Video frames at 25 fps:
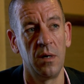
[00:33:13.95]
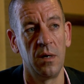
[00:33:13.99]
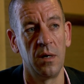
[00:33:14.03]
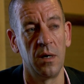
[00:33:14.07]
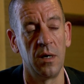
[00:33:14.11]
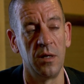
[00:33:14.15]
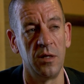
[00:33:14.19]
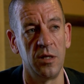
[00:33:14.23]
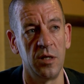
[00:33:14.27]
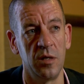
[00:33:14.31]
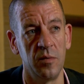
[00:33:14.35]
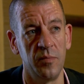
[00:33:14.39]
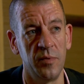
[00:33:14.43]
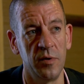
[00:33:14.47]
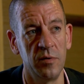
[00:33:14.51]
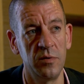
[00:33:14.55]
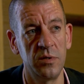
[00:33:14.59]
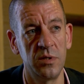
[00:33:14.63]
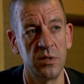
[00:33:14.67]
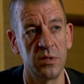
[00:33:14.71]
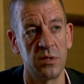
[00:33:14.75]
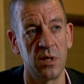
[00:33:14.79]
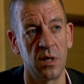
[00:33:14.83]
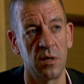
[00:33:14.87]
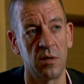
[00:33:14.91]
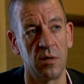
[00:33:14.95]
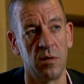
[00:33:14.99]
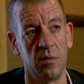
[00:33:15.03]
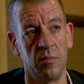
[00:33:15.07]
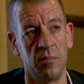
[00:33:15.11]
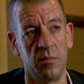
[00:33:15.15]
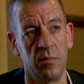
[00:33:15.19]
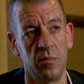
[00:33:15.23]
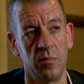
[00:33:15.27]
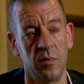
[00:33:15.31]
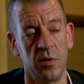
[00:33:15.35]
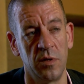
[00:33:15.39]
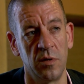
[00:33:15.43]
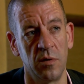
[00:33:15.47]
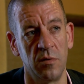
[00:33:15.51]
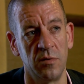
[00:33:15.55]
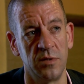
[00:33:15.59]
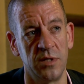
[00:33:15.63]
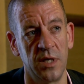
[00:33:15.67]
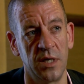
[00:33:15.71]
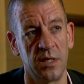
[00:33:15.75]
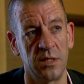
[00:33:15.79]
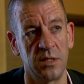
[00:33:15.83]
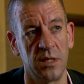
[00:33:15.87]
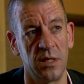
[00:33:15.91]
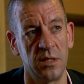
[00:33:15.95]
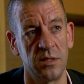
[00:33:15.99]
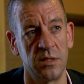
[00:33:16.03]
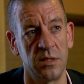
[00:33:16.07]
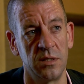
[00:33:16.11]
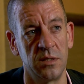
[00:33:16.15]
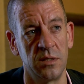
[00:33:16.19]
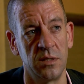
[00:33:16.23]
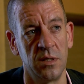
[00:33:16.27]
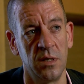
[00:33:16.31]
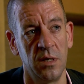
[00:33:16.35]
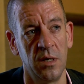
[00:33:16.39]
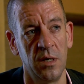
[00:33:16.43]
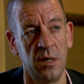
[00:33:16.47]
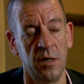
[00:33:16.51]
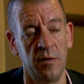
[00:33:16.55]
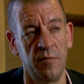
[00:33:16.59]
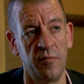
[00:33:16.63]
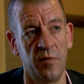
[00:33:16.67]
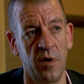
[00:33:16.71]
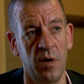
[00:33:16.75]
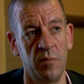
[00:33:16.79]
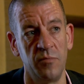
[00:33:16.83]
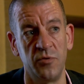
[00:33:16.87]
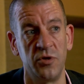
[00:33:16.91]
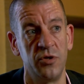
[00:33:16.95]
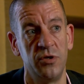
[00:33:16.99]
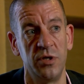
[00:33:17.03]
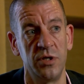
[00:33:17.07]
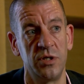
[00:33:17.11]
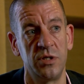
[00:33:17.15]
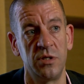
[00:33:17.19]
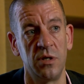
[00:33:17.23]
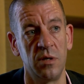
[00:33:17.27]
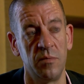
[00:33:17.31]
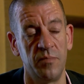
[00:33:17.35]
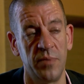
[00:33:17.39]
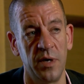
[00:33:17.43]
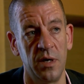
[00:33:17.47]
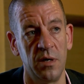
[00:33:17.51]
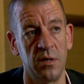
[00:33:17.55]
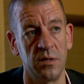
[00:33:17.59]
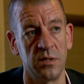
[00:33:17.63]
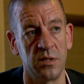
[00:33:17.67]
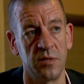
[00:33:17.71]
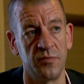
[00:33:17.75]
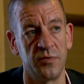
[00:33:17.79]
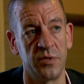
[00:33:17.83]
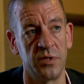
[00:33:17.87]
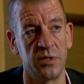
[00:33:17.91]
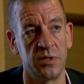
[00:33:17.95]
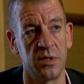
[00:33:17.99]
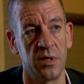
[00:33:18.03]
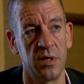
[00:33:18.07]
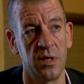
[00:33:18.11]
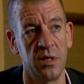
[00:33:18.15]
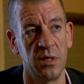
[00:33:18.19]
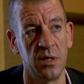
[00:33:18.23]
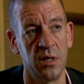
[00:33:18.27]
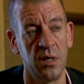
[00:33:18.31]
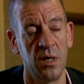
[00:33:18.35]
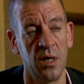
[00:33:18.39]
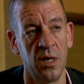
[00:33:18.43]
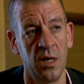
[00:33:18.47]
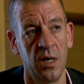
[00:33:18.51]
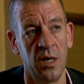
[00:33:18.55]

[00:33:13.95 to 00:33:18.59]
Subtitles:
and the abuses that come with those excesses from traditional pillars of society,